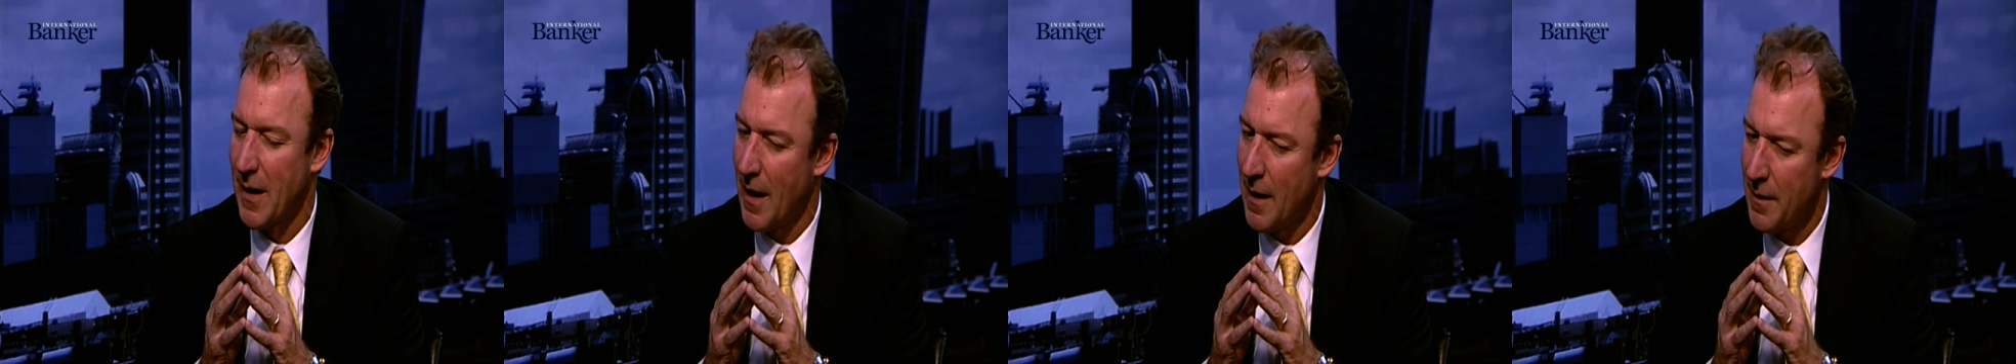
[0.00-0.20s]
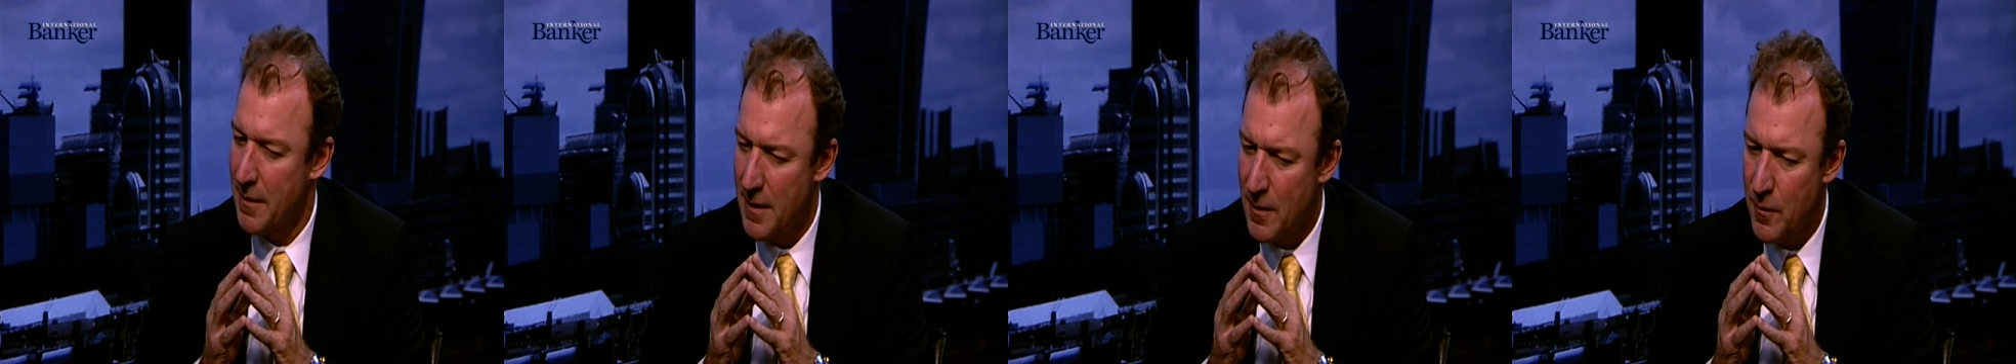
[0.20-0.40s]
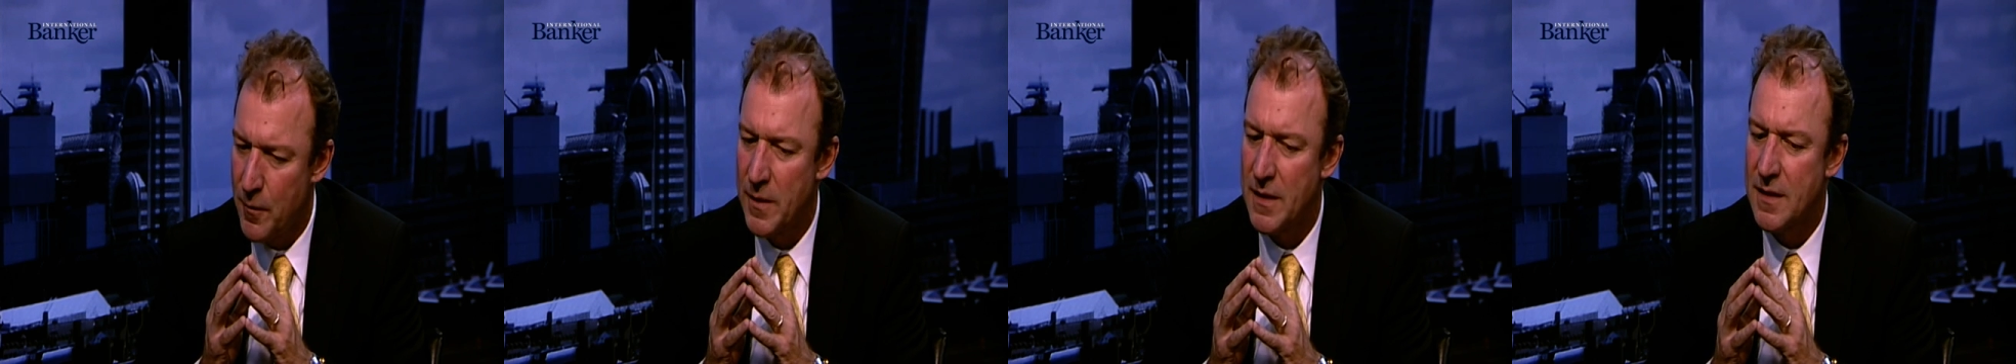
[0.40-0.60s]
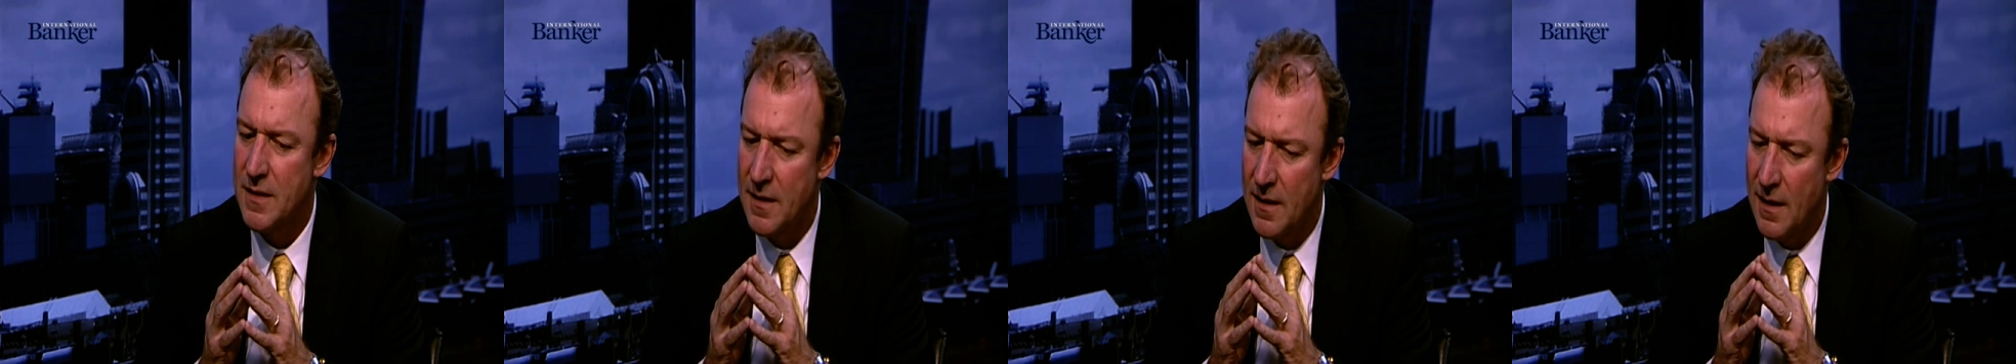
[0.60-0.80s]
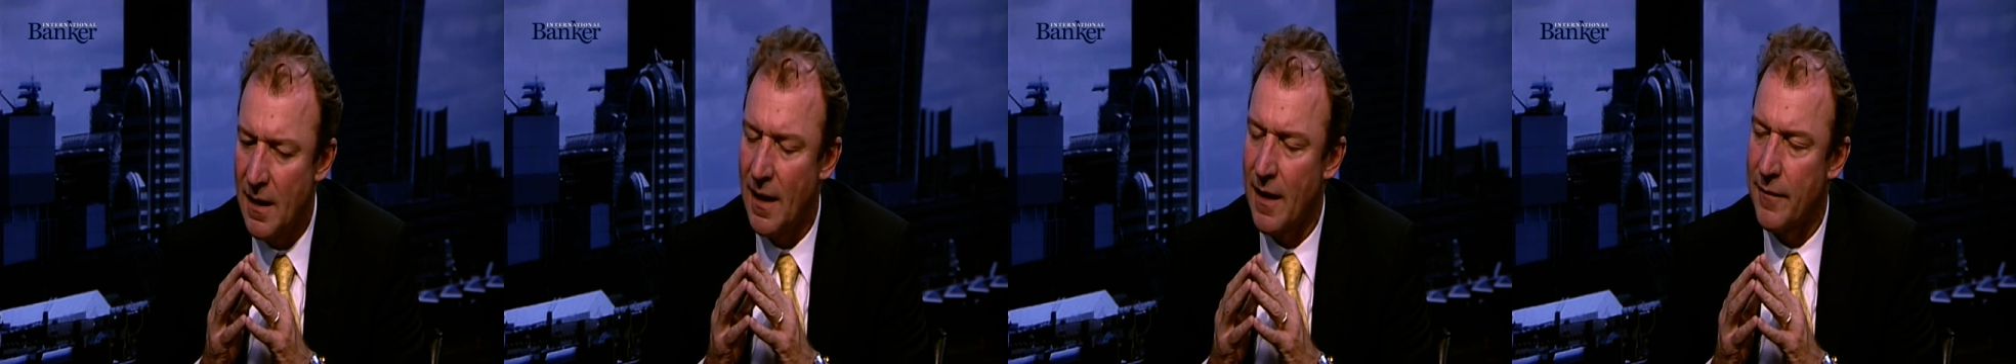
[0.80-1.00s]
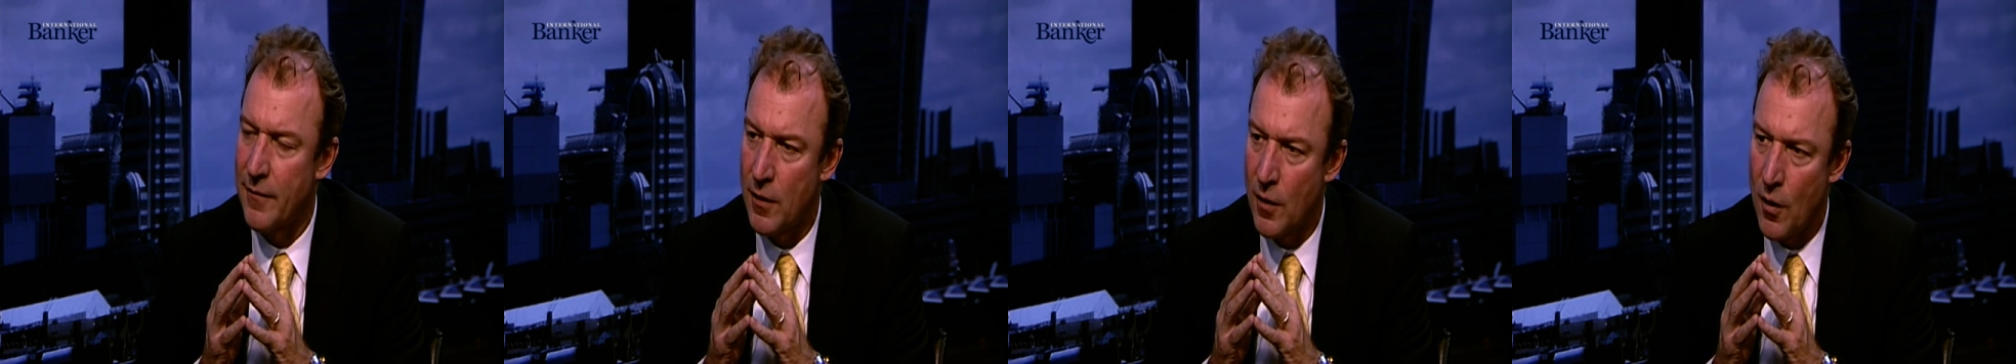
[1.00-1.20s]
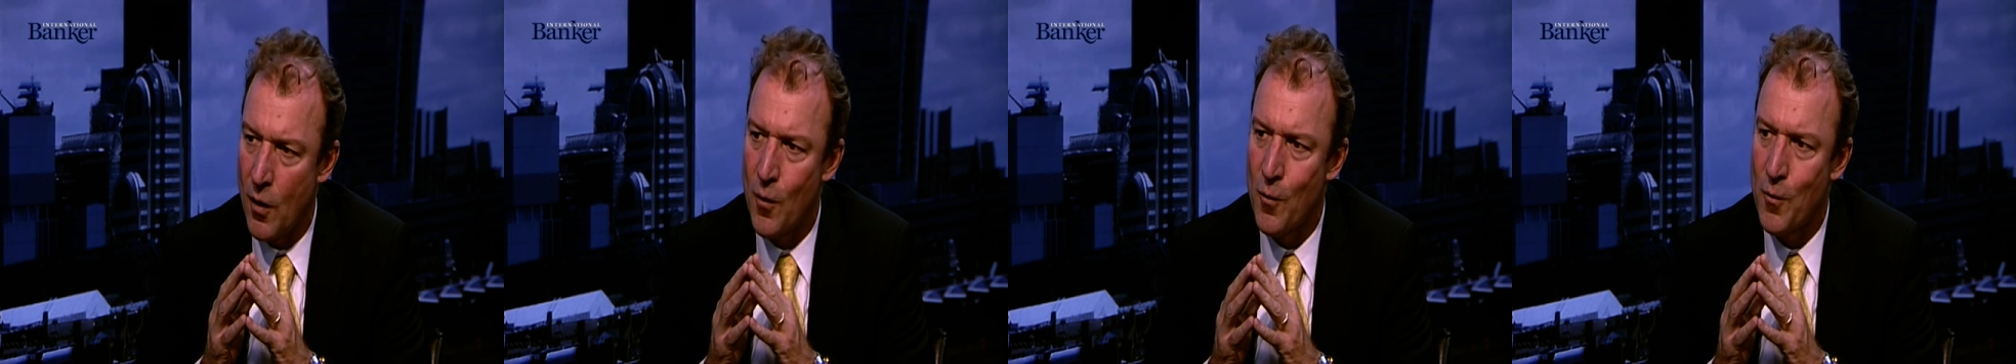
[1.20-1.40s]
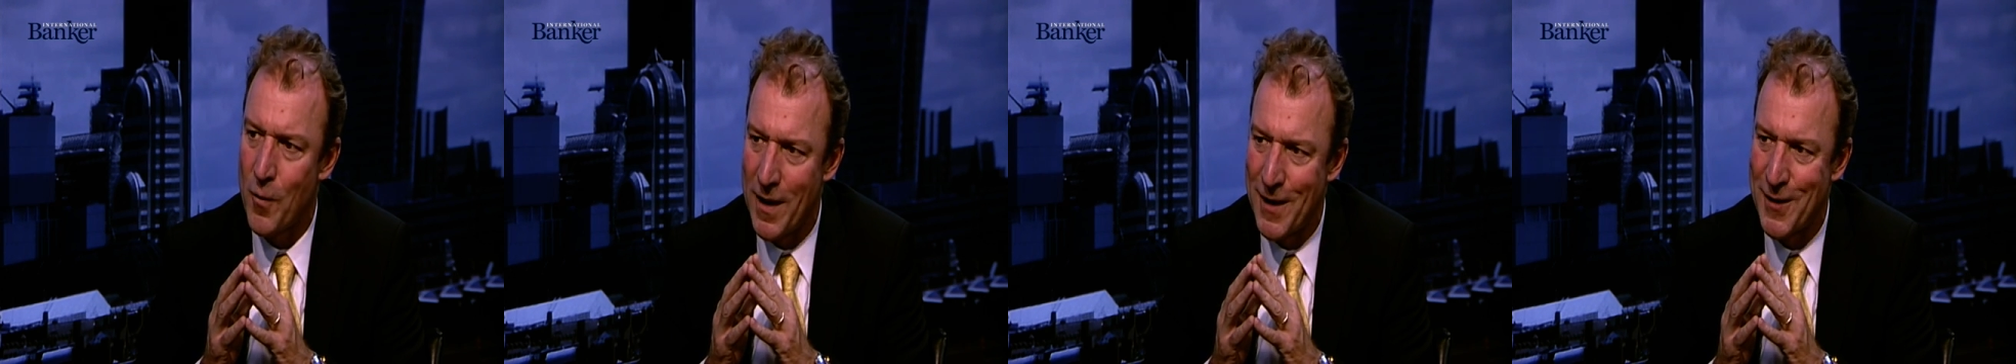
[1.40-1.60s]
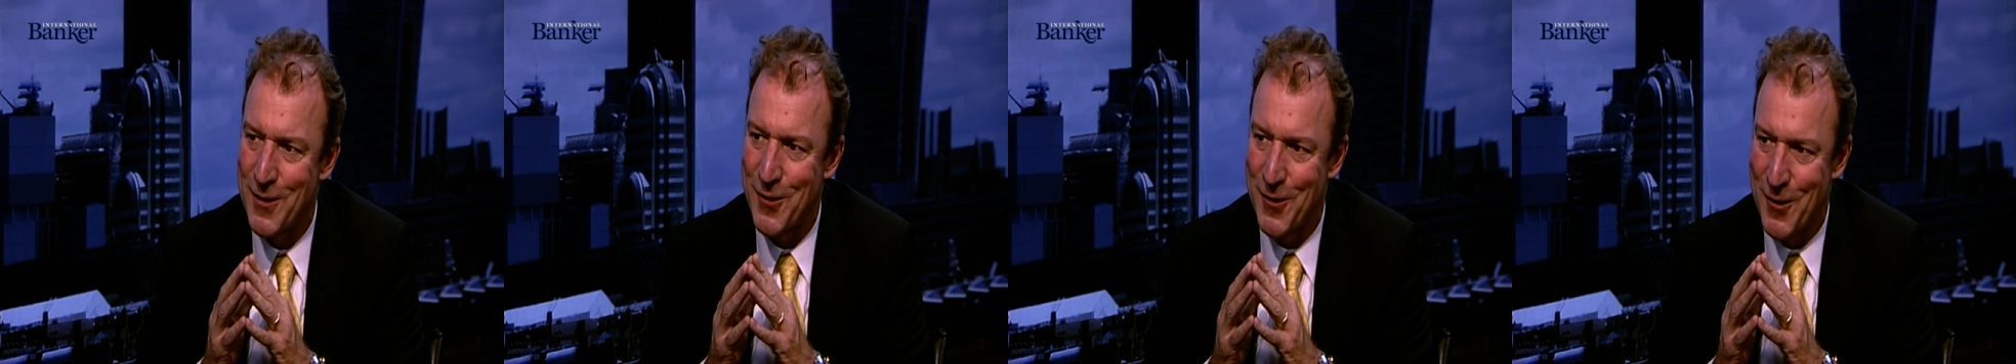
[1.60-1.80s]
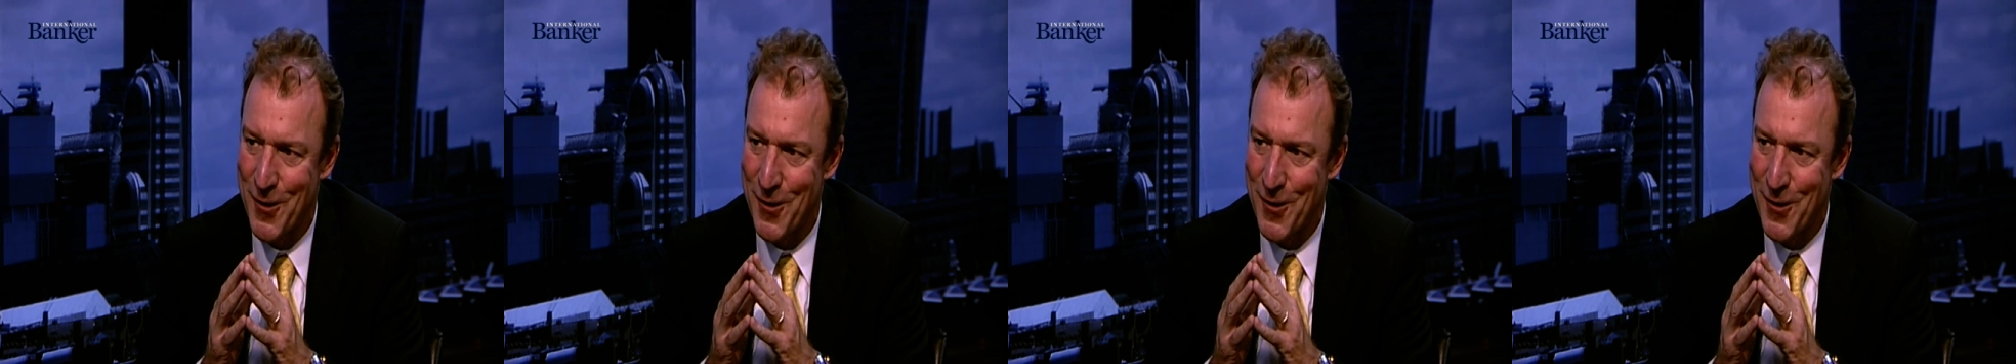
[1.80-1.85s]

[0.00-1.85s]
I think we still have a long way to